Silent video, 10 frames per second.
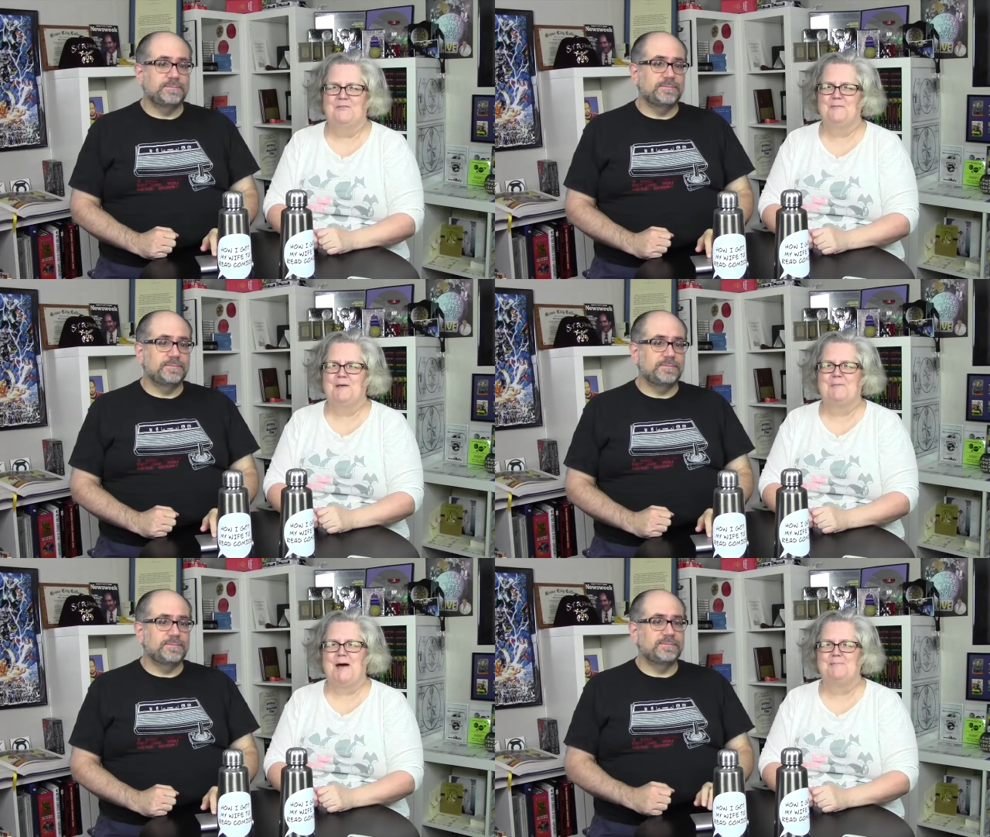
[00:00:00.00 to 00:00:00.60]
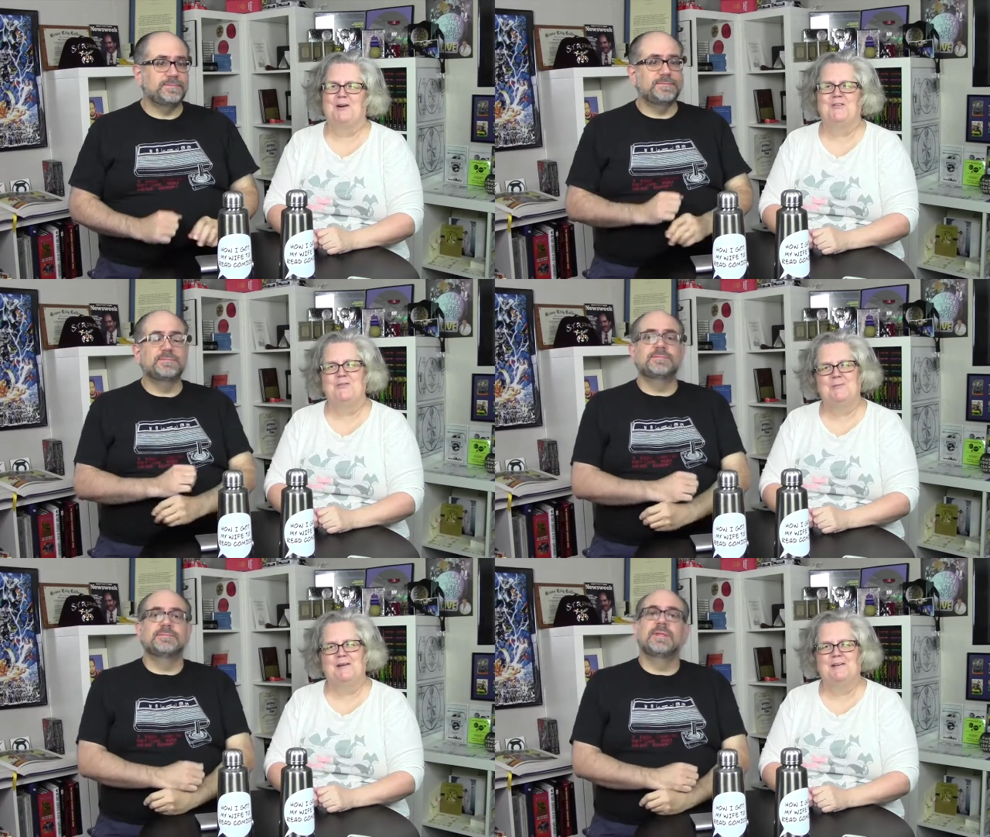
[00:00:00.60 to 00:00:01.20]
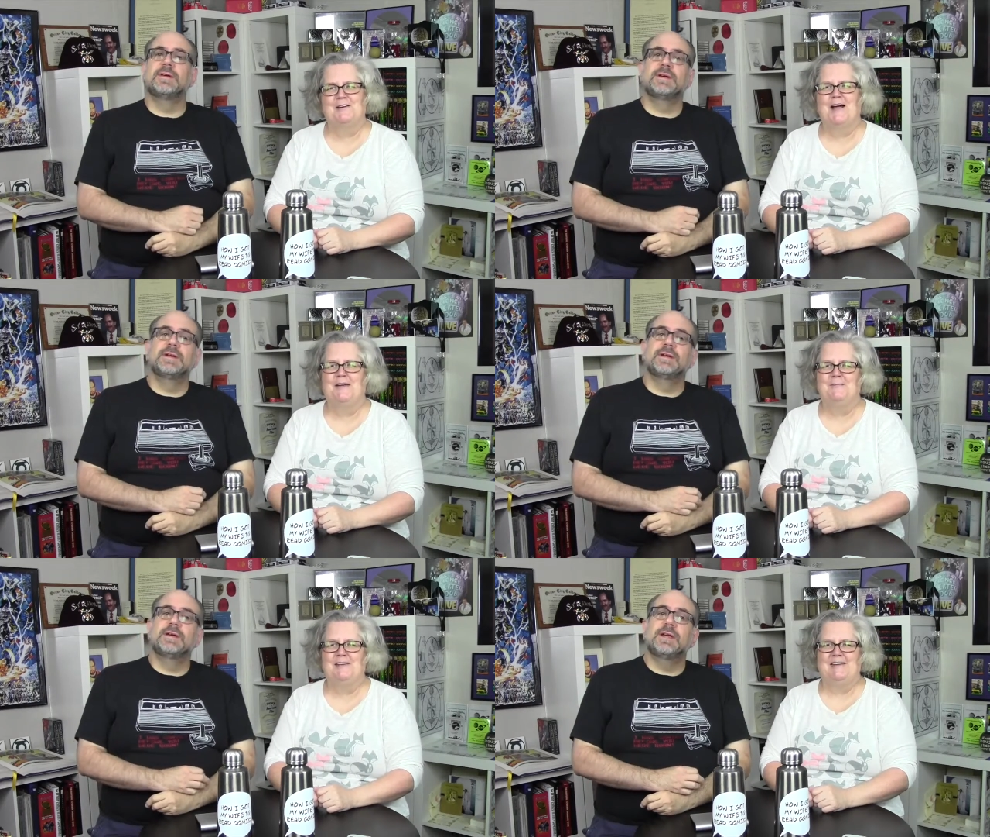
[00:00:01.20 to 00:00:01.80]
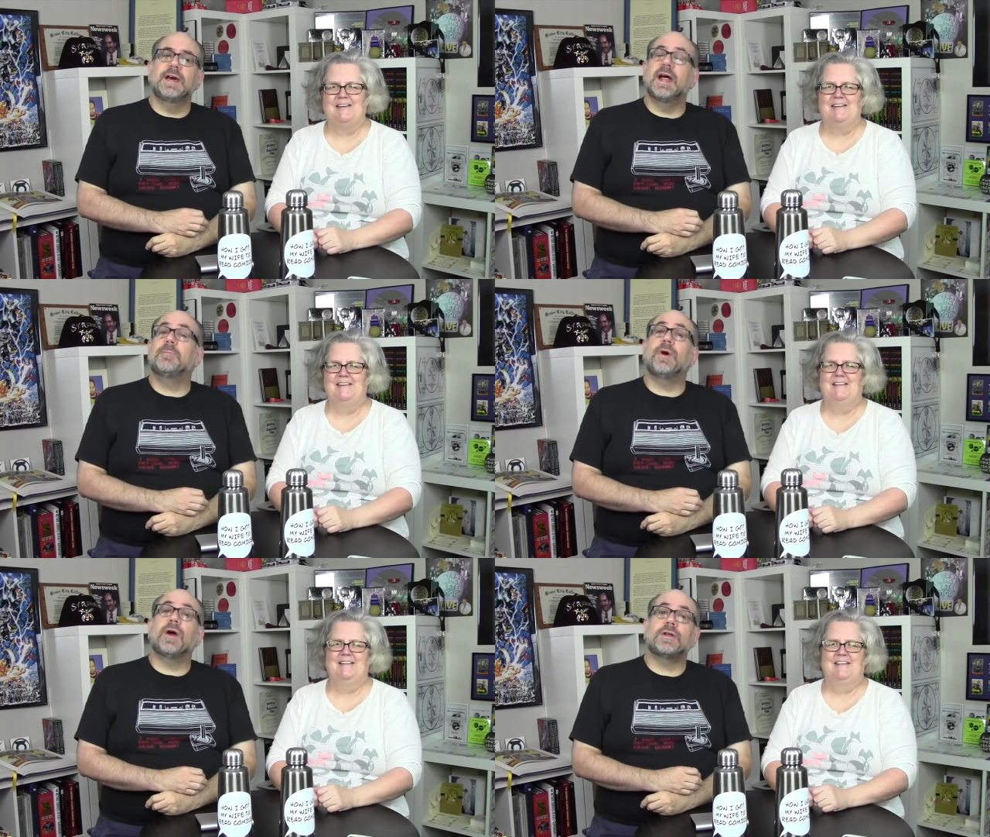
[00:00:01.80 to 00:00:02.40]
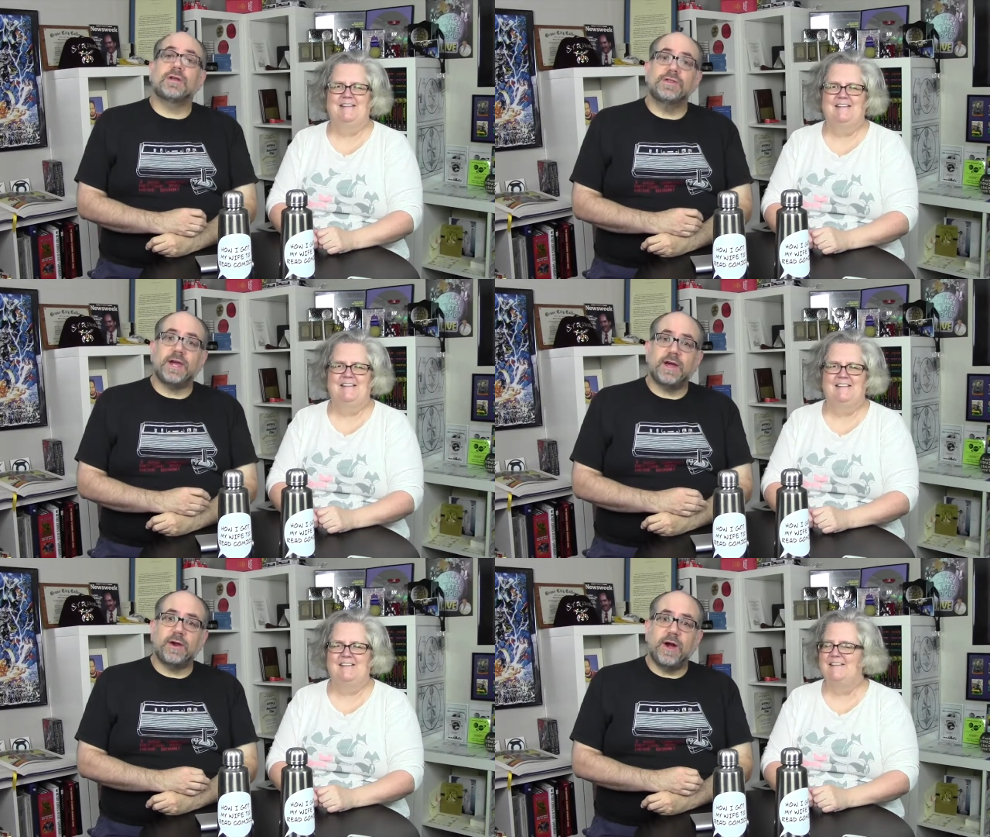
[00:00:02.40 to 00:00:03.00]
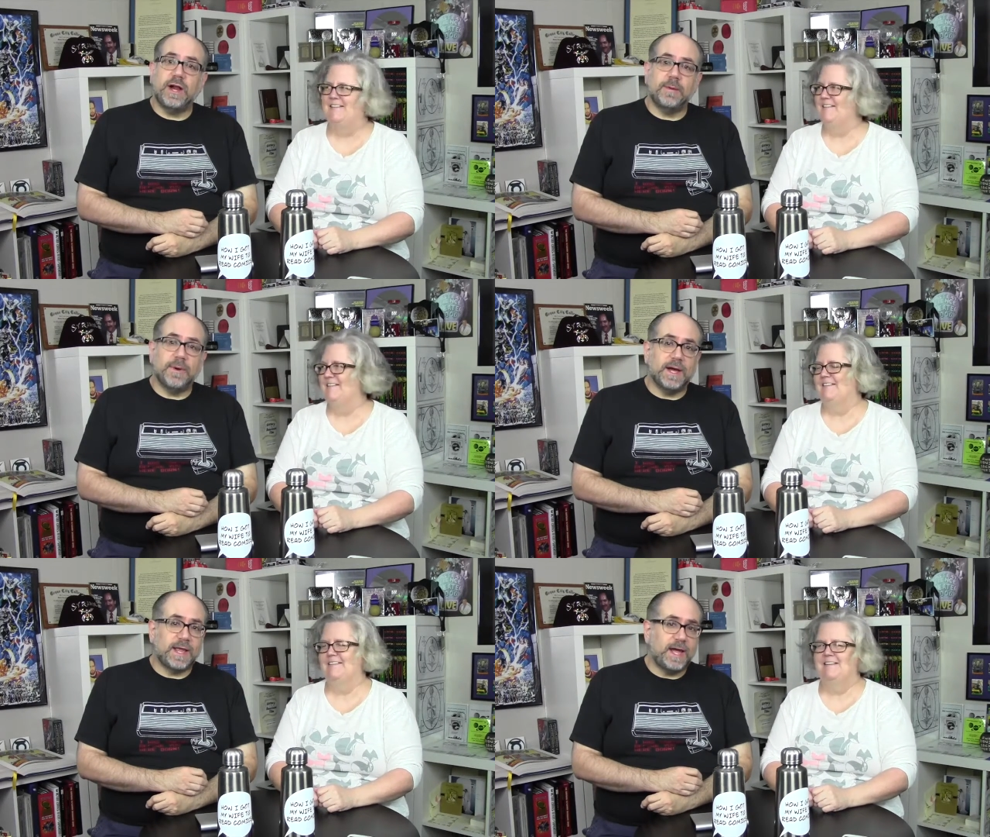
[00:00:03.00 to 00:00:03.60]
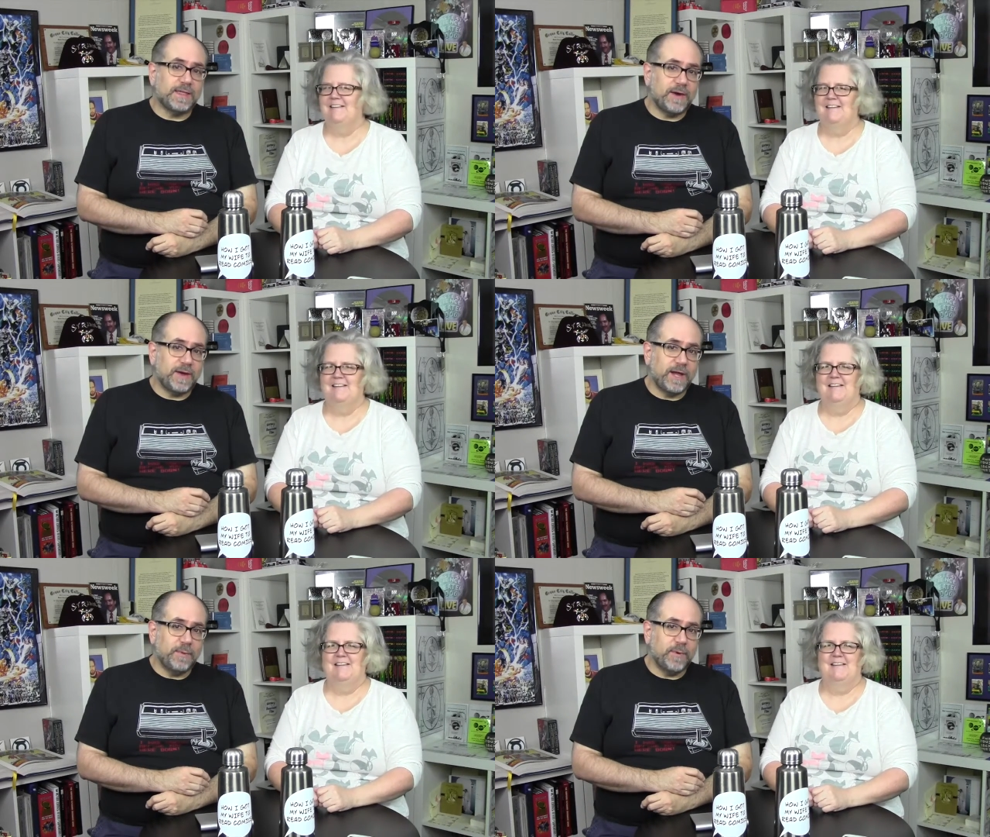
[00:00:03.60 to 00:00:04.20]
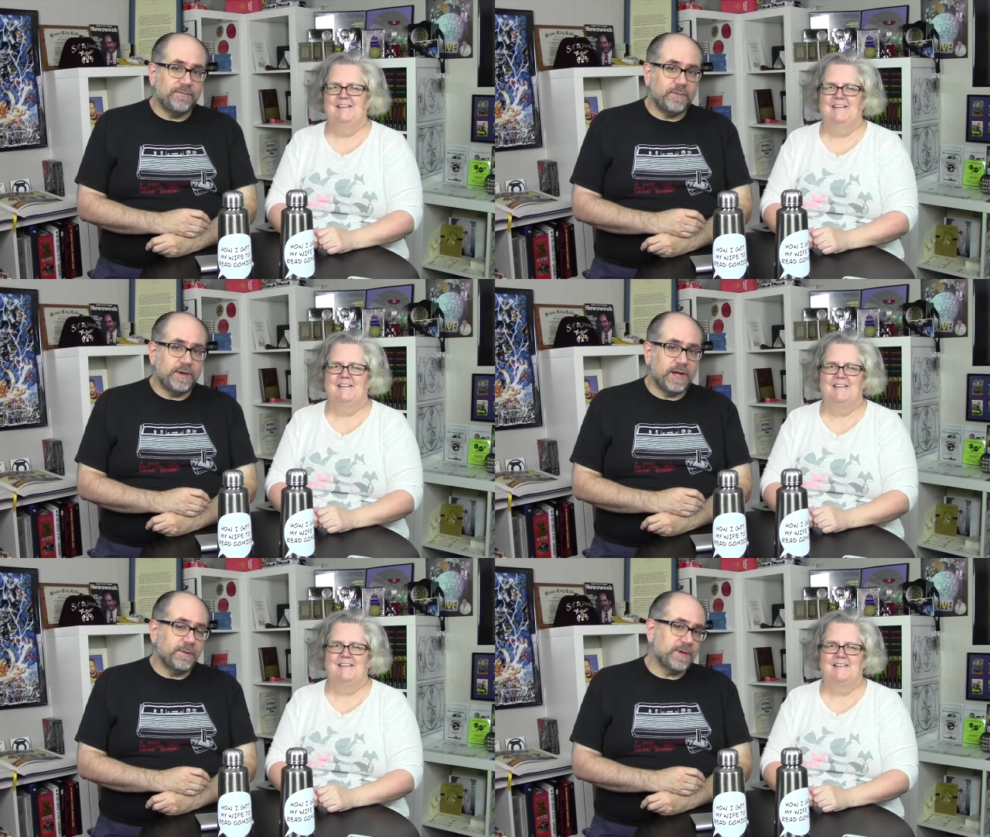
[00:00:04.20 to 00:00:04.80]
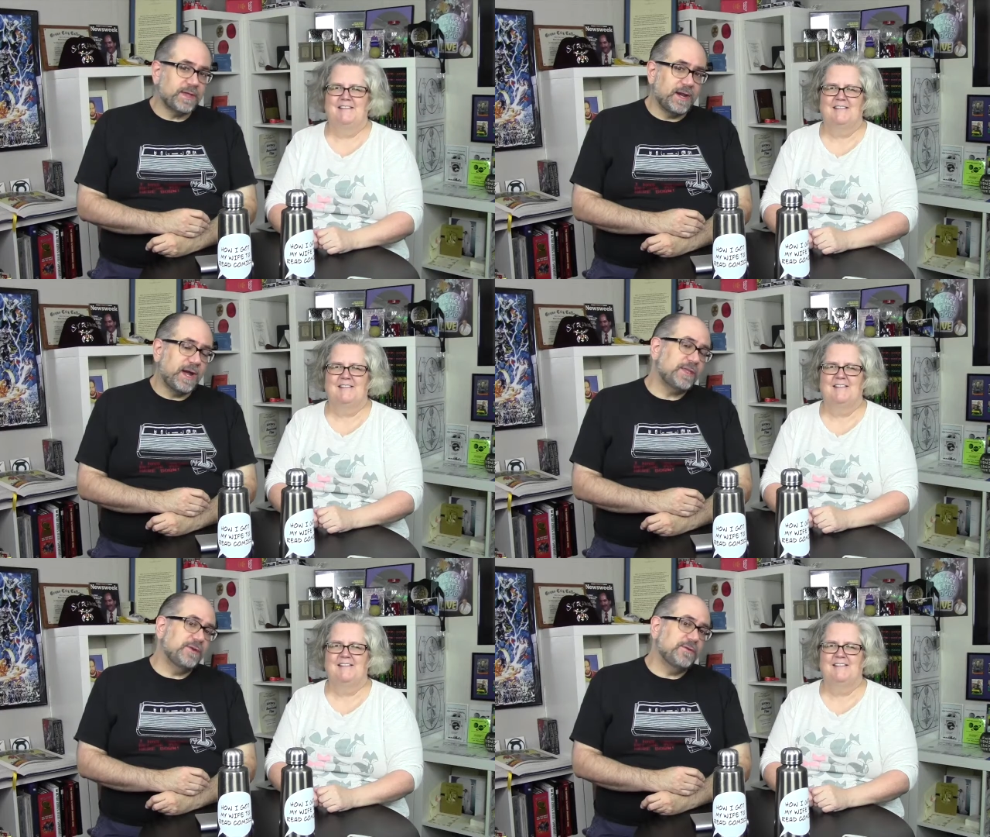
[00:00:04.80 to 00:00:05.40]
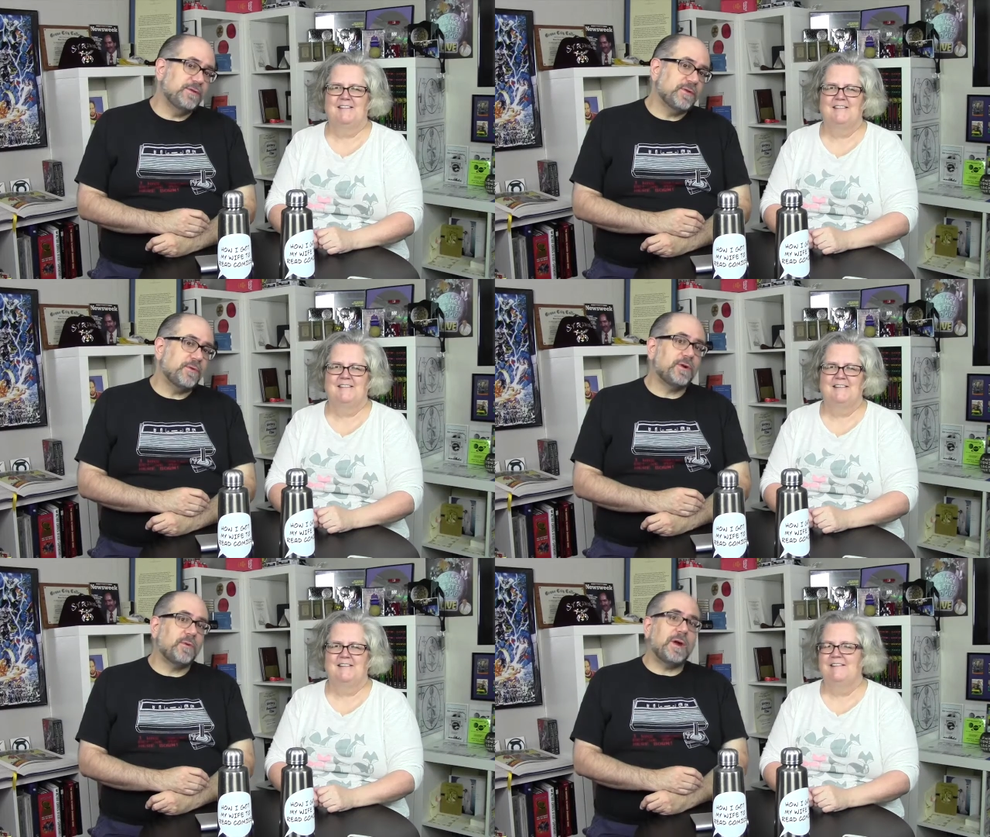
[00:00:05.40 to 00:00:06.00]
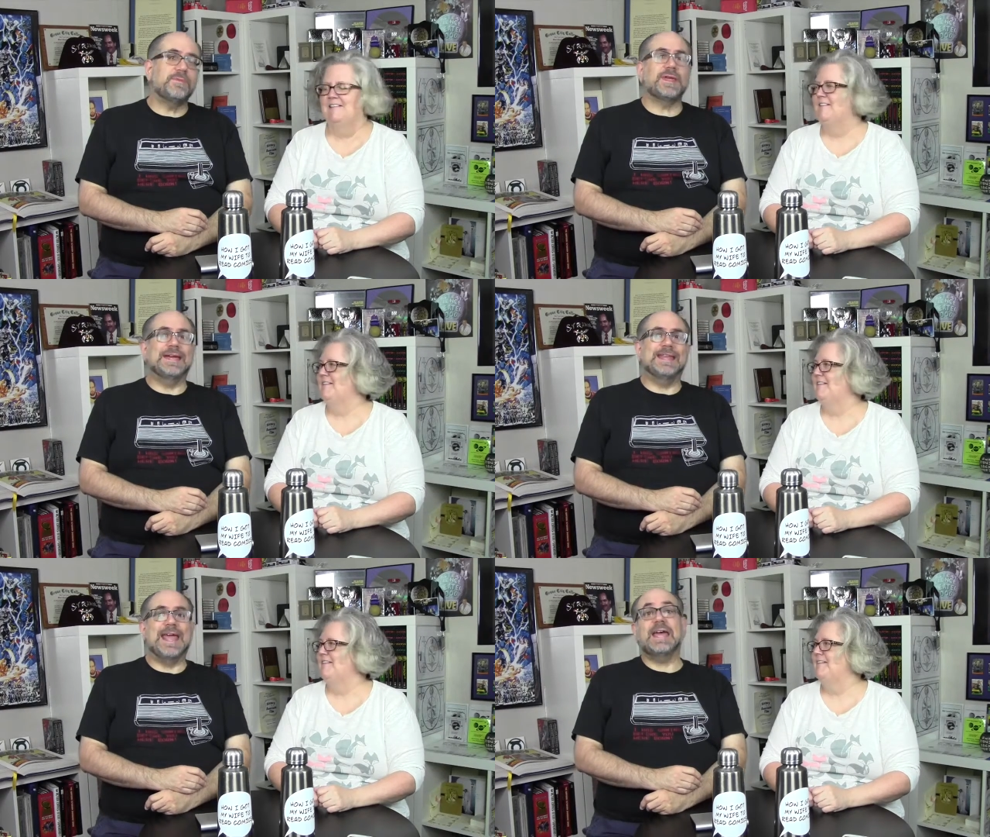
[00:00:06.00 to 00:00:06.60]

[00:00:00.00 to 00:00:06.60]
Speaker 1: From the Pop Culture Bunker, I'm Mindy. And
Speaker 2: I'm Mark. You can check out our audio podcast, How I Got My Wife to Read Comics, on iTunes or on our website,